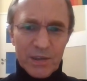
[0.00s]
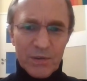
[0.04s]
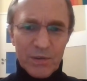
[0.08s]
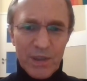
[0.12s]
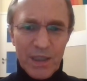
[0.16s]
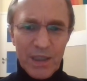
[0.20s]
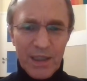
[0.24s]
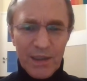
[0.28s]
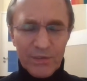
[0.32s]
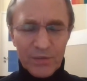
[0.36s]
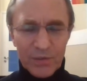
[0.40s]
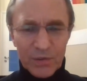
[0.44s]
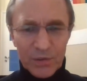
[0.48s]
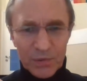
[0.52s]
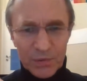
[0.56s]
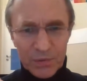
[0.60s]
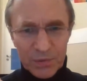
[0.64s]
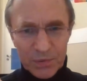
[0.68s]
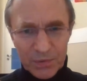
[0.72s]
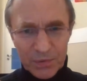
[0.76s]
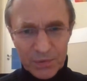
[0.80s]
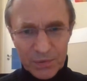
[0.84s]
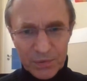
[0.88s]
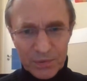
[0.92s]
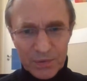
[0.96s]
You have
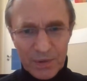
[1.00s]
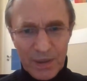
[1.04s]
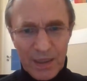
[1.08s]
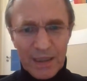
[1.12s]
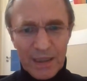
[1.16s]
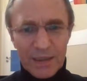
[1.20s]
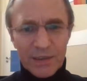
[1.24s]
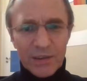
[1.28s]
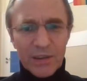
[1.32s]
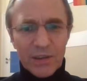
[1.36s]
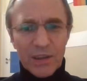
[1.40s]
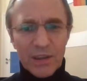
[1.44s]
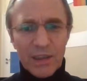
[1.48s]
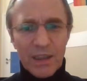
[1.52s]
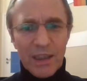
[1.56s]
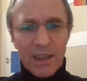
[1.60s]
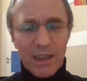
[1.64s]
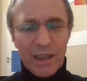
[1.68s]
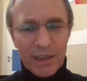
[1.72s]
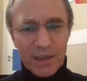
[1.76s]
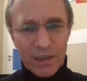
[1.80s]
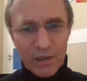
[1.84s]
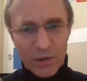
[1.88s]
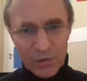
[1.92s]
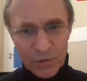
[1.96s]
to
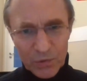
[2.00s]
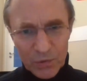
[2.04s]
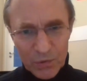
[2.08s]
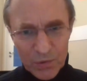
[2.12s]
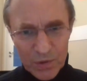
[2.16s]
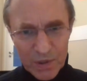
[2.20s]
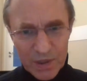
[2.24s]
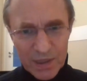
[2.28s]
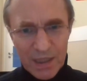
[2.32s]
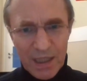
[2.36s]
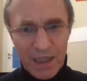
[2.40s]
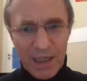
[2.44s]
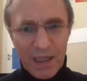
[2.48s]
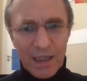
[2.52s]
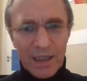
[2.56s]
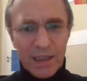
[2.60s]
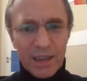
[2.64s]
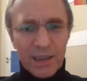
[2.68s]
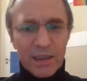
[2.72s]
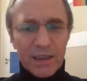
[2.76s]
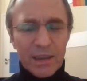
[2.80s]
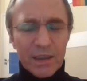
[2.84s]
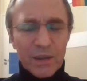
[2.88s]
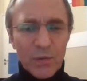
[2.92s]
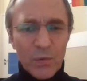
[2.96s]
underline or to
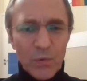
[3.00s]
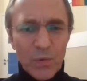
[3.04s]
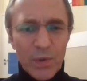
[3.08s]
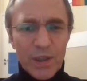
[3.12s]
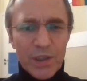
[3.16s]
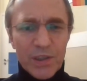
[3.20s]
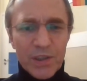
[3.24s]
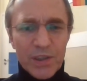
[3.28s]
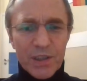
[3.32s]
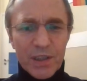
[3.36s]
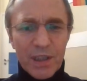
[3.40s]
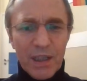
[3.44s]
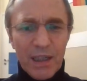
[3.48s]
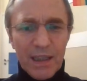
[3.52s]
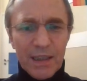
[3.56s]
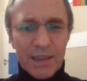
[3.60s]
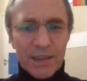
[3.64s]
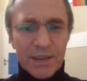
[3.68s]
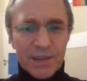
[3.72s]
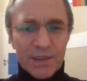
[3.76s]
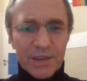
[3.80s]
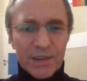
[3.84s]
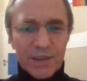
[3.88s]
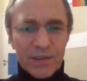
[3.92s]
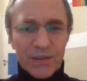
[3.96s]
sign which
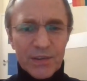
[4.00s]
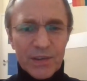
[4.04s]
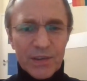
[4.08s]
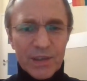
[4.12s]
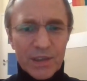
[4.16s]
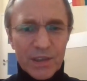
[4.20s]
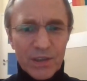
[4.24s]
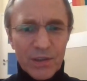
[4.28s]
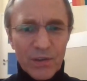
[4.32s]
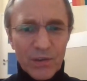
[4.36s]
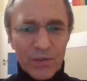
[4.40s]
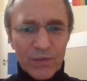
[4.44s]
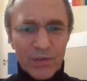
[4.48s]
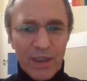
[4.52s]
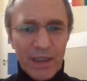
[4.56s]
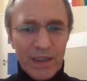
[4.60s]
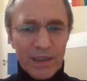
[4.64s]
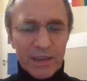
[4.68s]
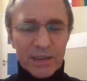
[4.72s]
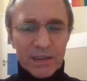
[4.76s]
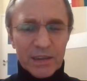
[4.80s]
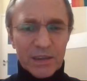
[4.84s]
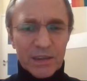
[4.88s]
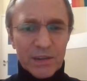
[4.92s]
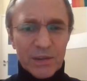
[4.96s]
answer is
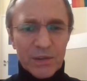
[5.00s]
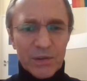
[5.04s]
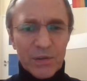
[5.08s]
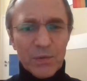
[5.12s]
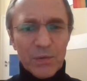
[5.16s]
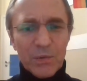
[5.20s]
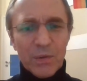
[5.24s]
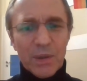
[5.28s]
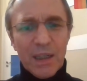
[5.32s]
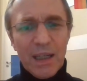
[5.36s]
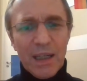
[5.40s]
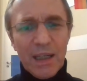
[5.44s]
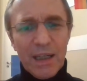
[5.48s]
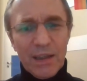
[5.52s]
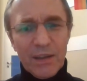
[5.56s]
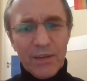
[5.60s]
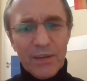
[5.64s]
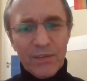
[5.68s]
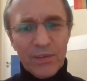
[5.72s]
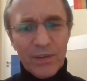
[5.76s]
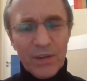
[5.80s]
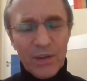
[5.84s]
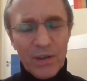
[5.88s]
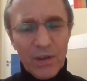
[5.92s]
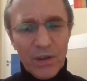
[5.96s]
correct. You will
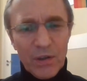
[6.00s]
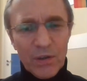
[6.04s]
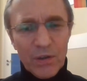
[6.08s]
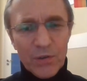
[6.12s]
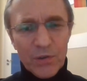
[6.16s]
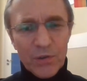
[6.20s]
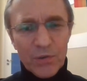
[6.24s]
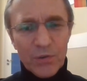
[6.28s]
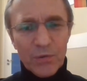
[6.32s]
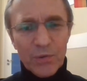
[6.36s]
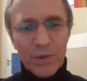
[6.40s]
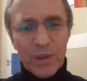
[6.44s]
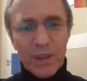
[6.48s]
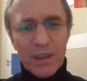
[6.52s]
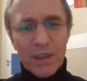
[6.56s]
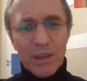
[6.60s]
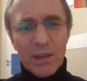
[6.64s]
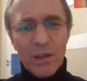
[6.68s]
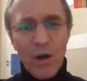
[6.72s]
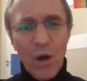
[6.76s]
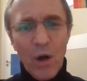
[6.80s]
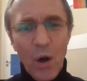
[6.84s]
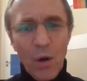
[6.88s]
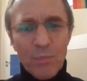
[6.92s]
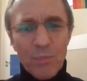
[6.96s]
have three
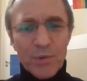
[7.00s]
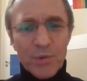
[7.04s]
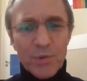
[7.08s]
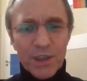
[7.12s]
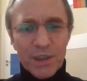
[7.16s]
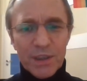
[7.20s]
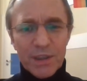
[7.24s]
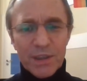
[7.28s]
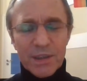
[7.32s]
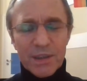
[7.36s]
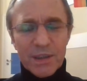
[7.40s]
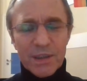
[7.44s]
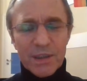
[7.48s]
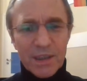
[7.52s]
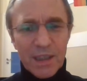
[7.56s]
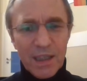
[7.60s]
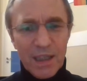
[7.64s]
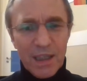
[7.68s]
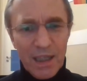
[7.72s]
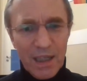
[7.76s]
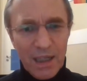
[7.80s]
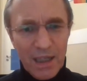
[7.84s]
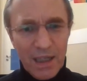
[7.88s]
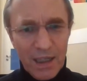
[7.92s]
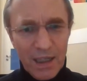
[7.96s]
options
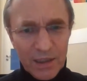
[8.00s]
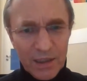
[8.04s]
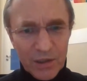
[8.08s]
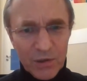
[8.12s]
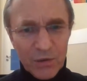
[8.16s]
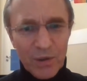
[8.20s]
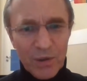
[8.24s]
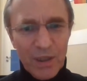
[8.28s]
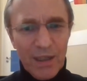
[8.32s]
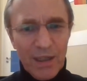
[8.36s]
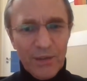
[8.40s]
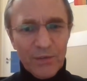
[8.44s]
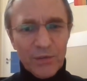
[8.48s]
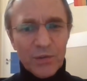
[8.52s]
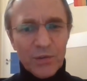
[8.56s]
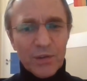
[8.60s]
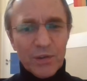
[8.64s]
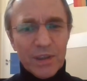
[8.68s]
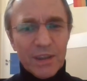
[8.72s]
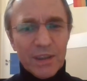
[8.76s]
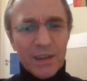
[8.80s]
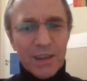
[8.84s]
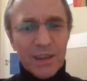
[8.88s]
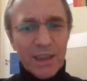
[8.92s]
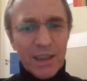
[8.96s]
and you have to
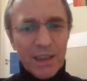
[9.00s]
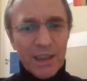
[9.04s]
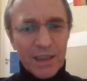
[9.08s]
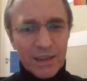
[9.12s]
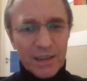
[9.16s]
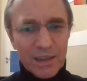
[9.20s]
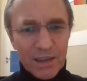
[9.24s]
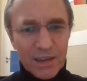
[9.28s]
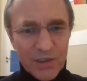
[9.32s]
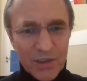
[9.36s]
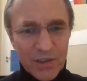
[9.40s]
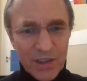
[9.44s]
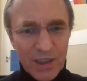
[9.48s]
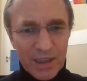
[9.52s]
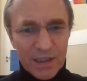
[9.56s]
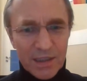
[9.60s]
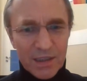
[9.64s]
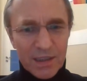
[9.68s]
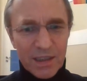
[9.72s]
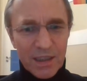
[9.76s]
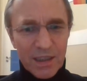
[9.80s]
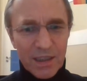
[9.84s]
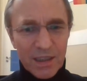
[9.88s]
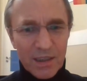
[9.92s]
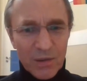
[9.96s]
indicate
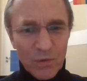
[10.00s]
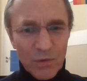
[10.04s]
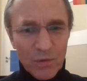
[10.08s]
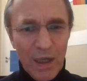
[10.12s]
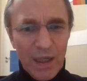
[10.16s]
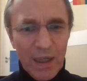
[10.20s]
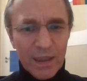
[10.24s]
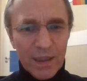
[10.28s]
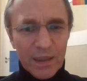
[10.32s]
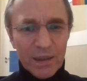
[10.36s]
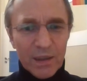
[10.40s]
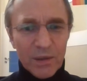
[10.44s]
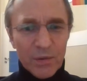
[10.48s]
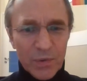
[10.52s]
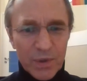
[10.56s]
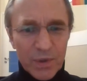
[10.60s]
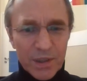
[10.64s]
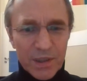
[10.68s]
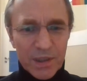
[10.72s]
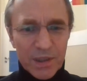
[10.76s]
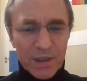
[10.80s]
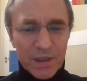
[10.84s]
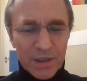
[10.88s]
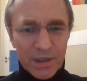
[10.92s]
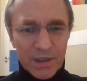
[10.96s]
just one
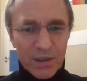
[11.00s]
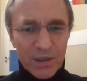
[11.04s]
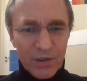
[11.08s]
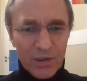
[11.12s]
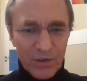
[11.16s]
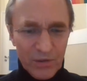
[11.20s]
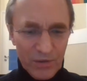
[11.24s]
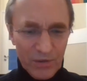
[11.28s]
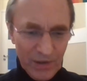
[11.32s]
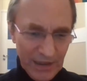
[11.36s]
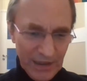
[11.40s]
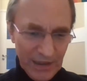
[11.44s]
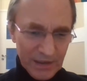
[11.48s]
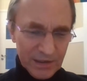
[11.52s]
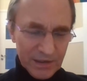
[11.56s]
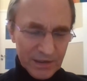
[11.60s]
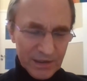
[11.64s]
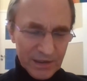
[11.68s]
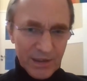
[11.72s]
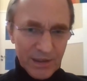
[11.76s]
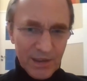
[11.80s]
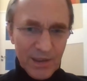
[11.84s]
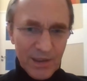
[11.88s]
which is correct.